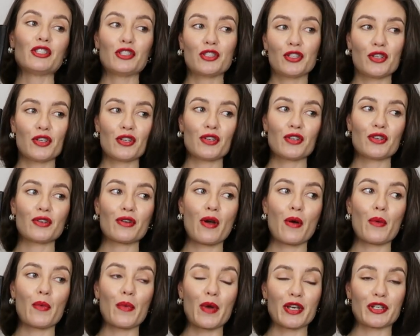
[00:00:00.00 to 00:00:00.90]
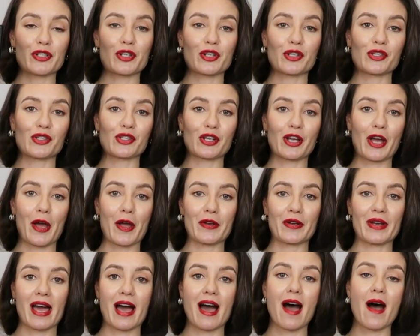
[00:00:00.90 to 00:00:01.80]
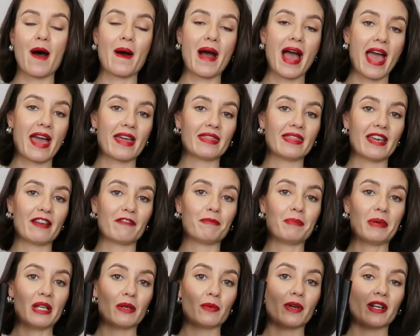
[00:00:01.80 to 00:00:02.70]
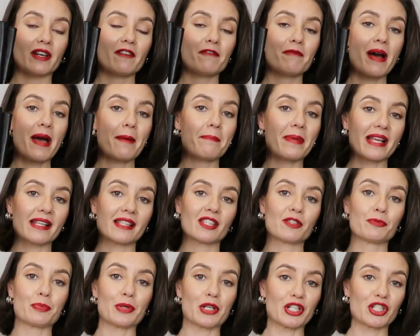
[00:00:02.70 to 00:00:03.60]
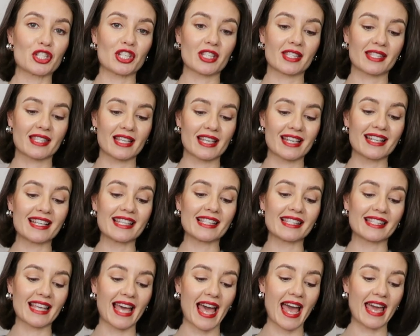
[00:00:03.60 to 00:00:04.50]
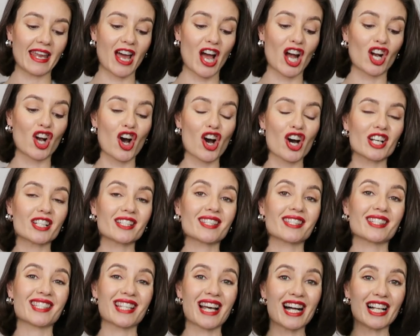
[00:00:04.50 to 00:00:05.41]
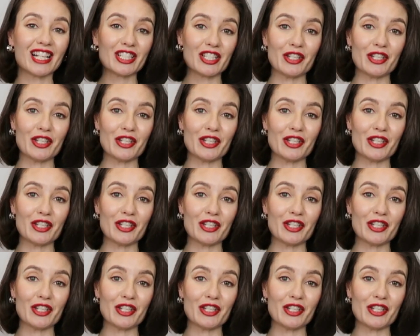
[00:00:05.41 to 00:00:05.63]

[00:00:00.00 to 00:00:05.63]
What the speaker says: 2 winters ago now, and they've been one of my best purchases, and I can't tell